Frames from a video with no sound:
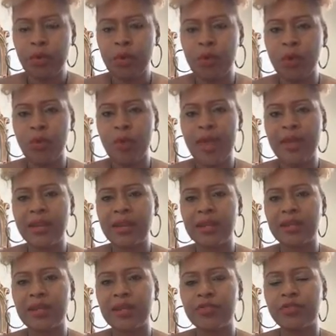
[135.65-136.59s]
go ahead
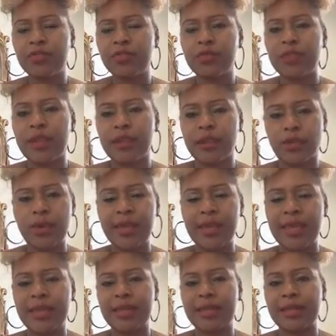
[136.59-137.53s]
and look through the
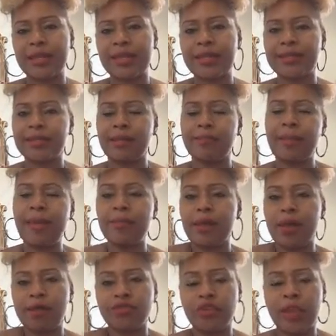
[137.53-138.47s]
ingredient list, and
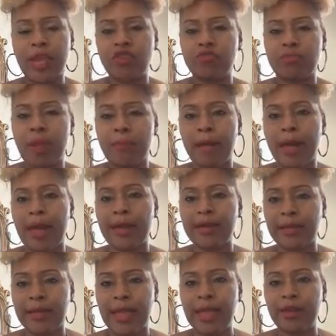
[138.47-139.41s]
maybe I'll change my
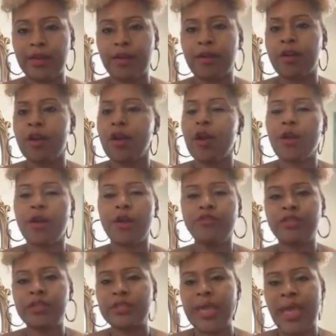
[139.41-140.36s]
mind later or
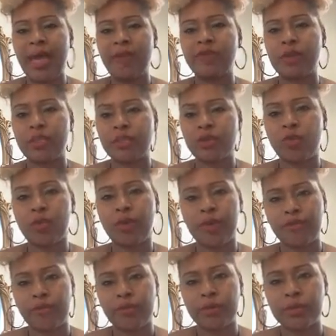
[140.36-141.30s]
just have it as a
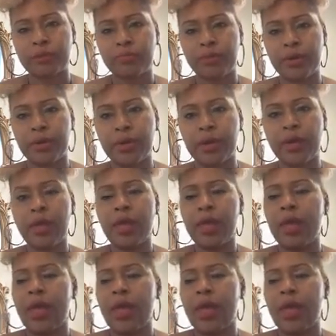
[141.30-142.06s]
reference book.